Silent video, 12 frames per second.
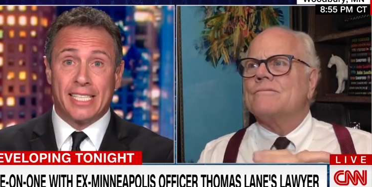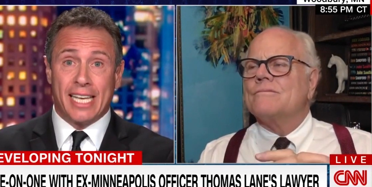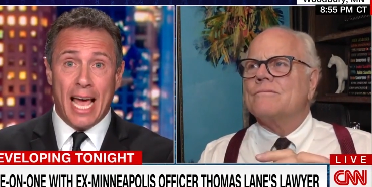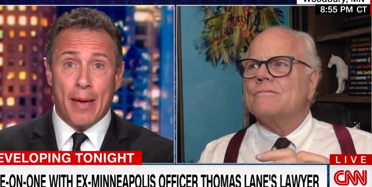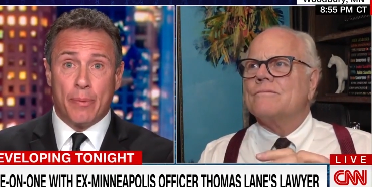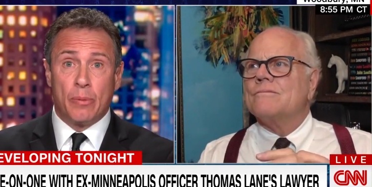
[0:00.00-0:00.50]

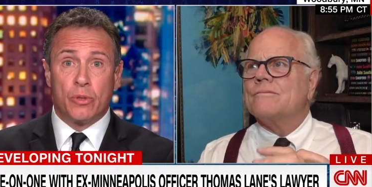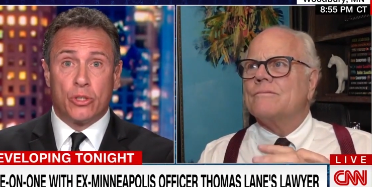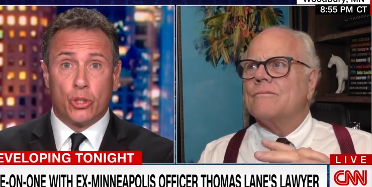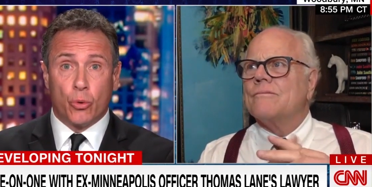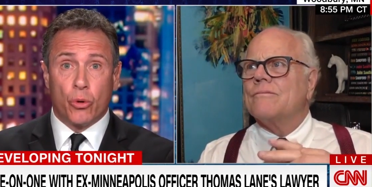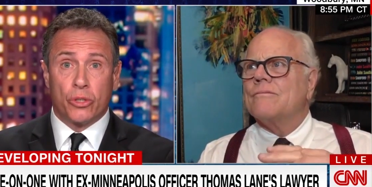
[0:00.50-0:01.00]
Speaker 1: happened with
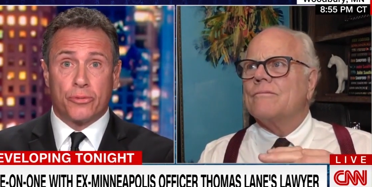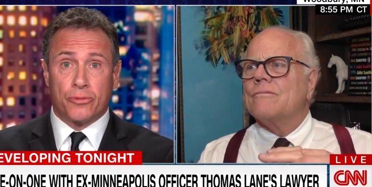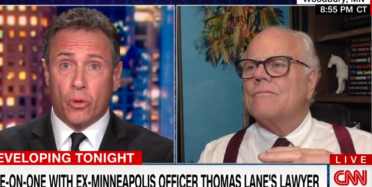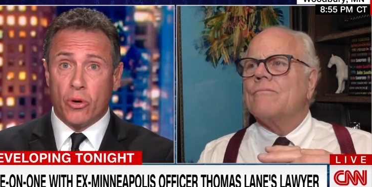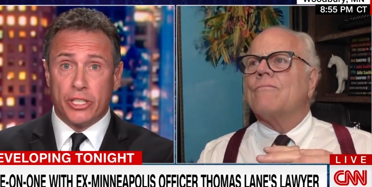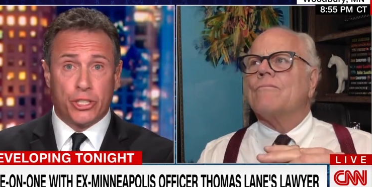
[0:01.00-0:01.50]
George
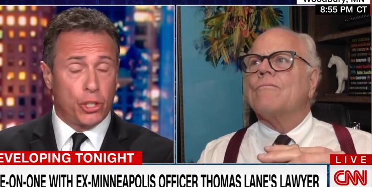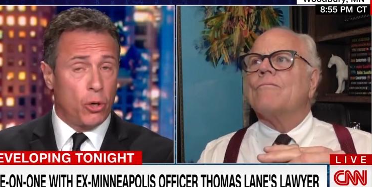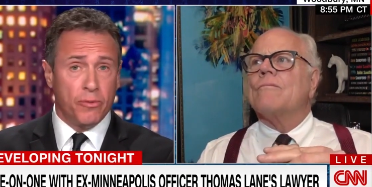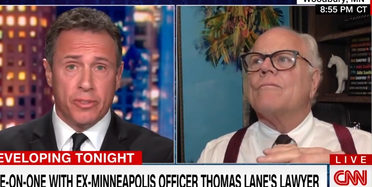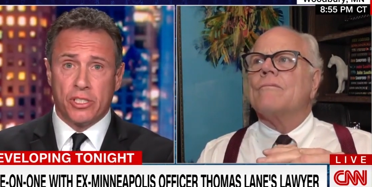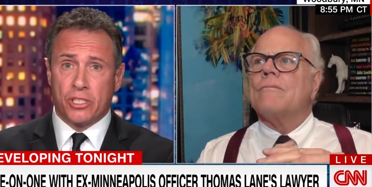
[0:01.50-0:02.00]
Floyd.
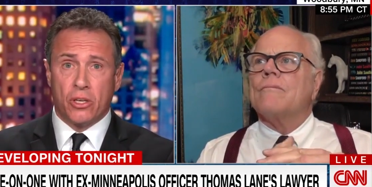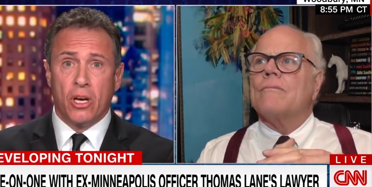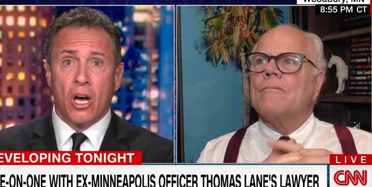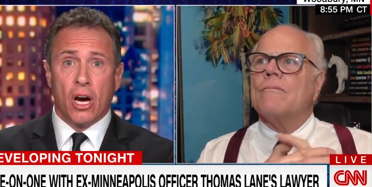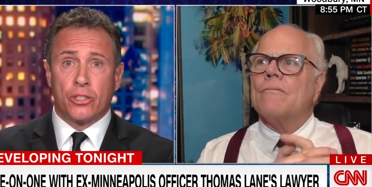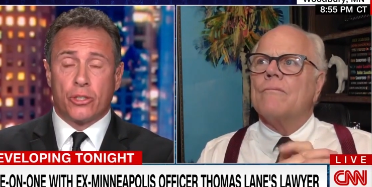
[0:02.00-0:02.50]
Chauvin's
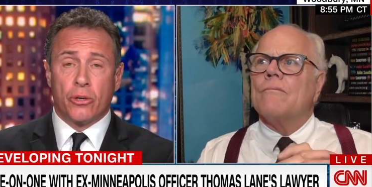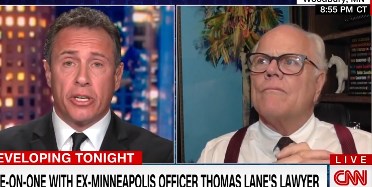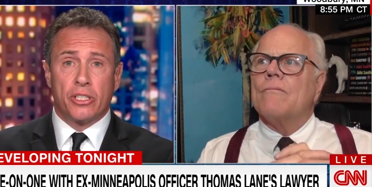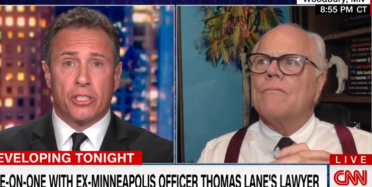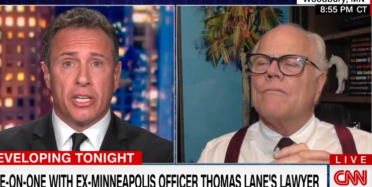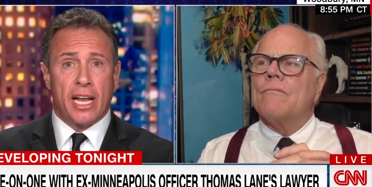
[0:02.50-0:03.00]

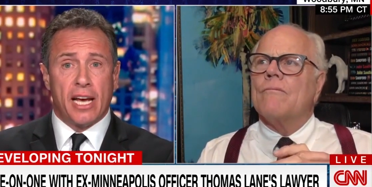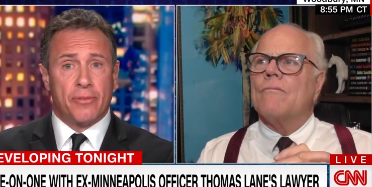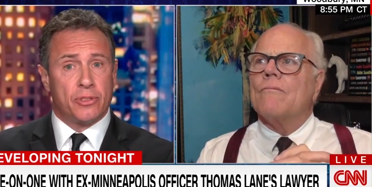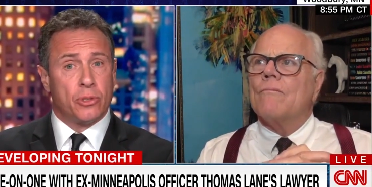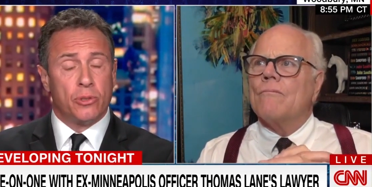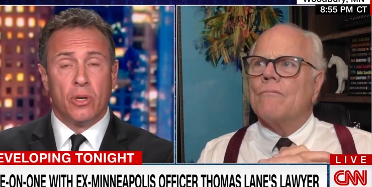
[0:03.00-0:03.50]
attorney is going to have
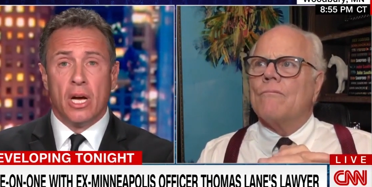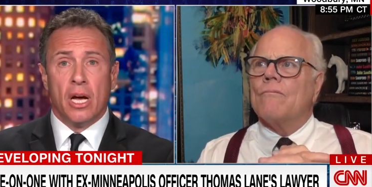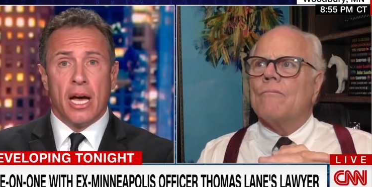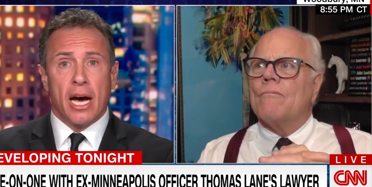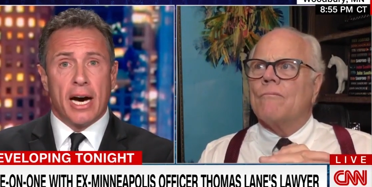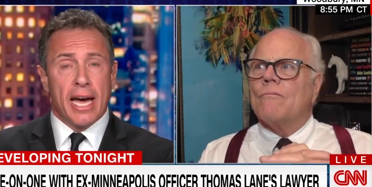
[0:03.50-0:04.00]
to
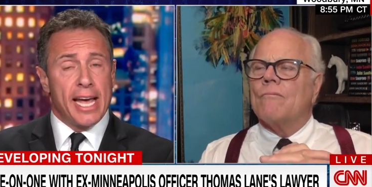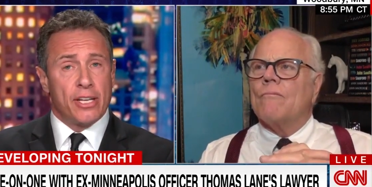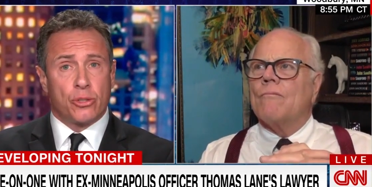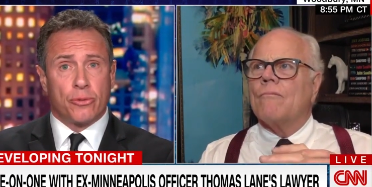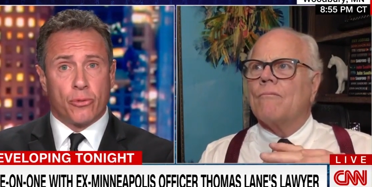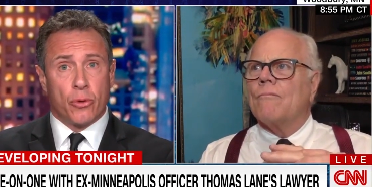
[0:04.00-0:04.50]
uh,
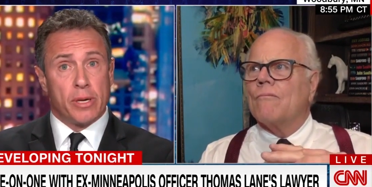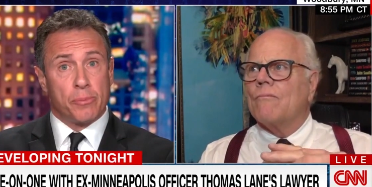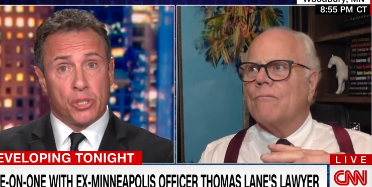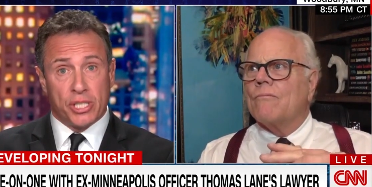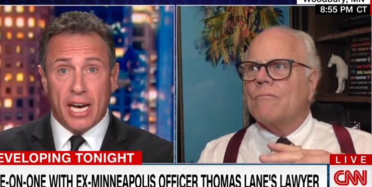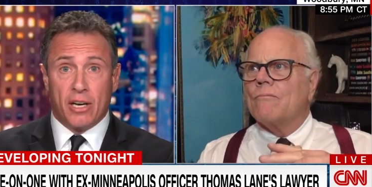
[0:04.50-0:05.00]
answer for
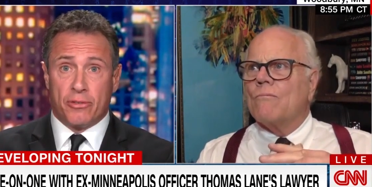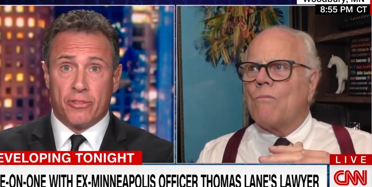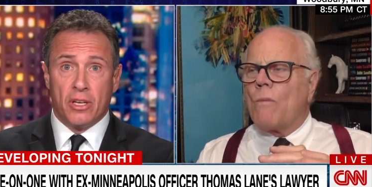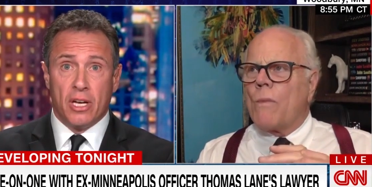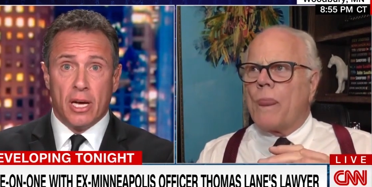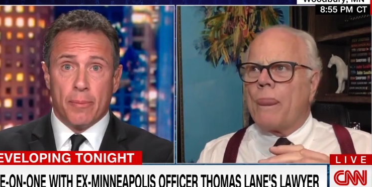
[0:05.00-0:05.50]
himself.
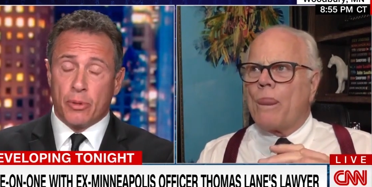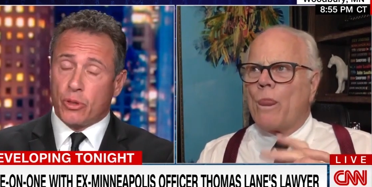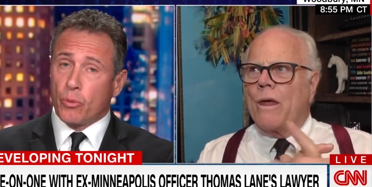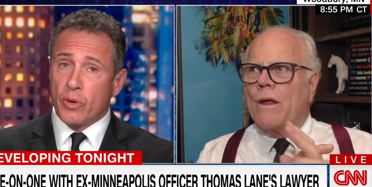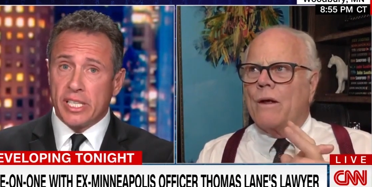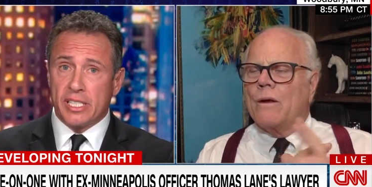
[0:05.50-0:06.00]
But
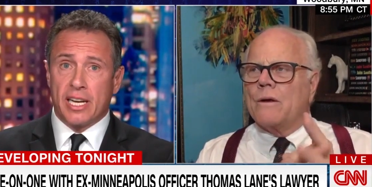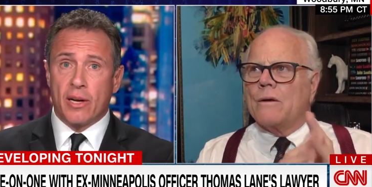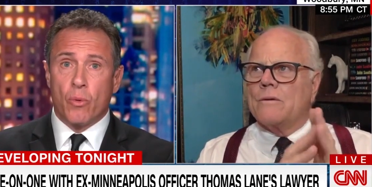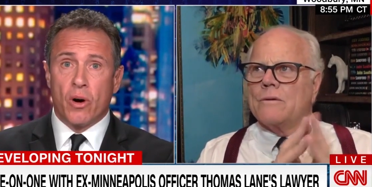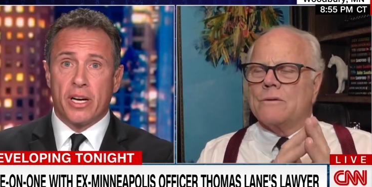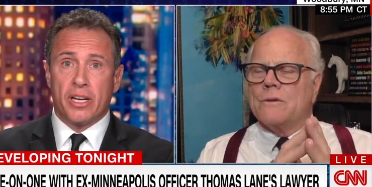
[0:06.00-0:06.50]
the reason I
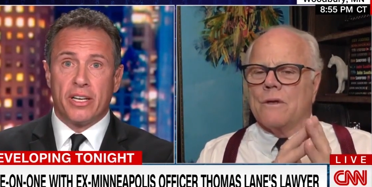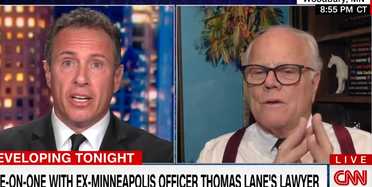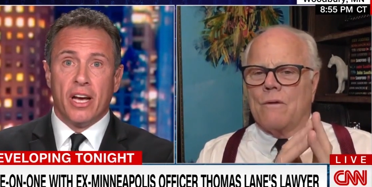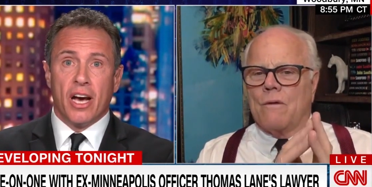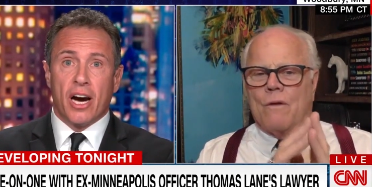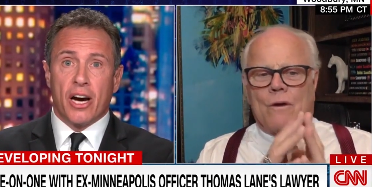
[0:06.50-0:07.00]
wanted
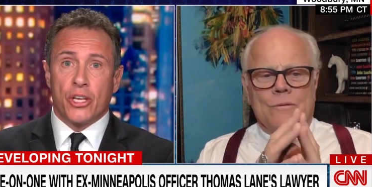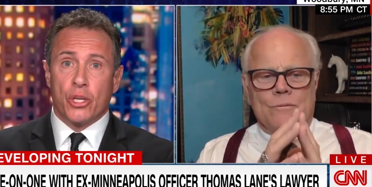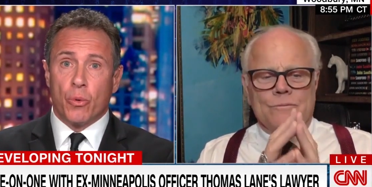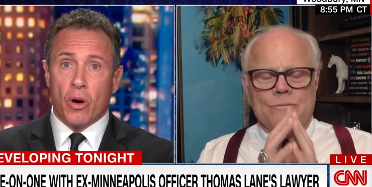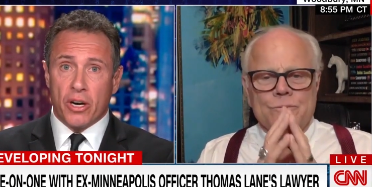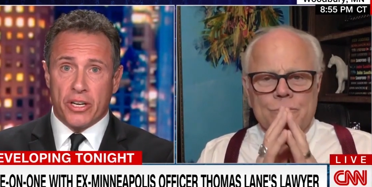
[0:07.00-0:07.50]
uh,
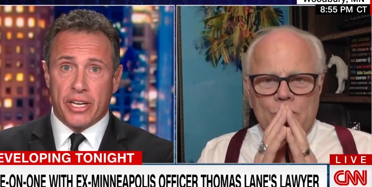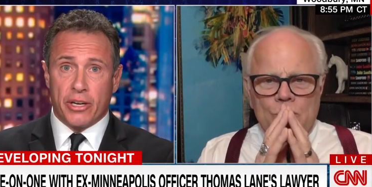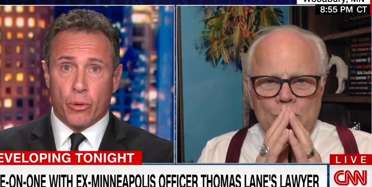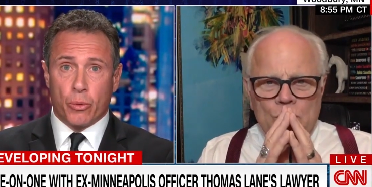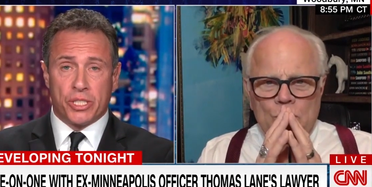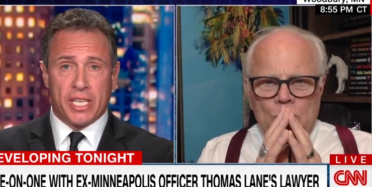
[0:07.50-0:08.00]
you on
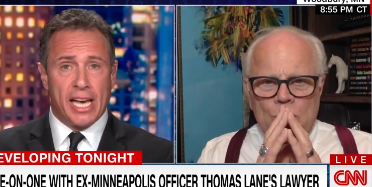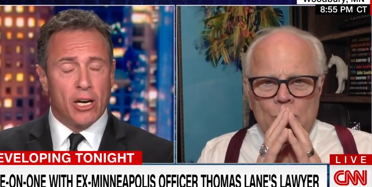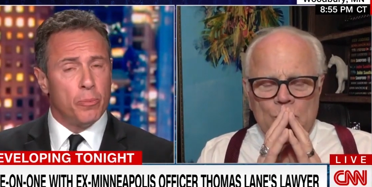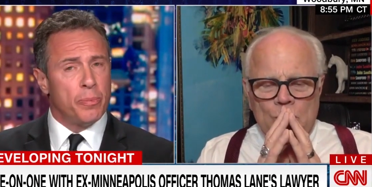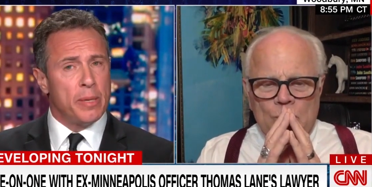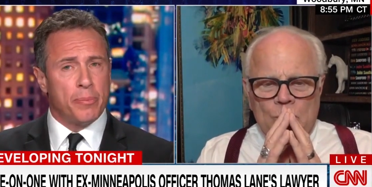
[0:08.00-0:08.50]
here was to
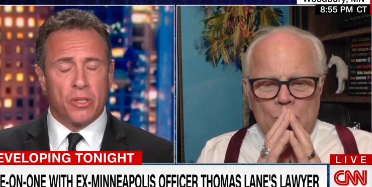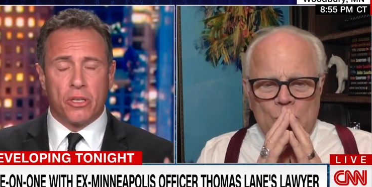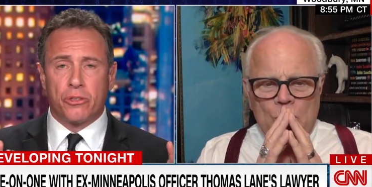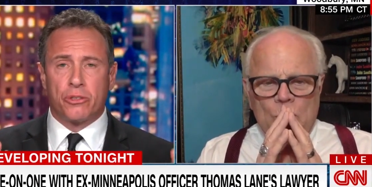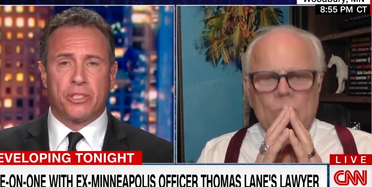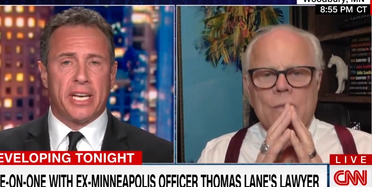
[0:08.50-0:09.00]
help people
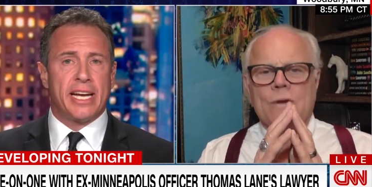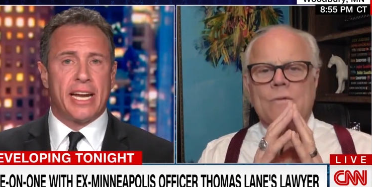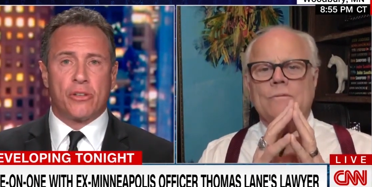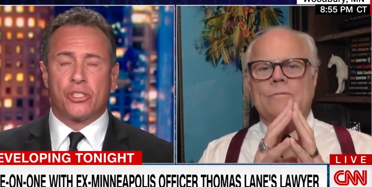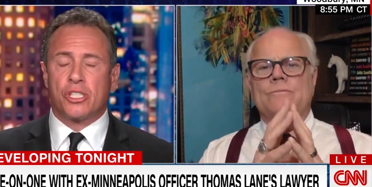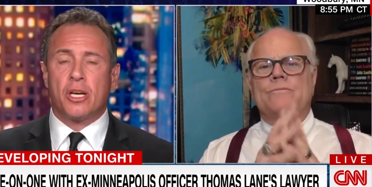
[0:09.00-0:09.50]
understand
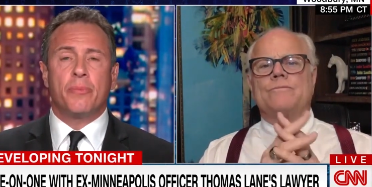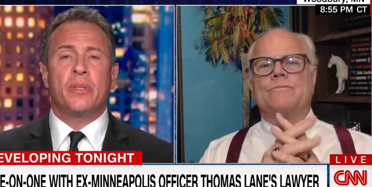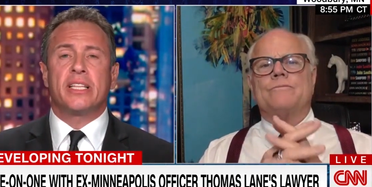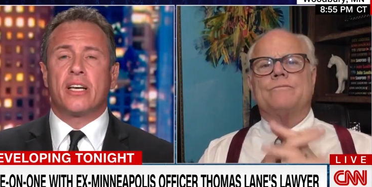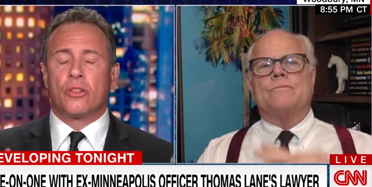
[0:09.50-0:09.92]
how something that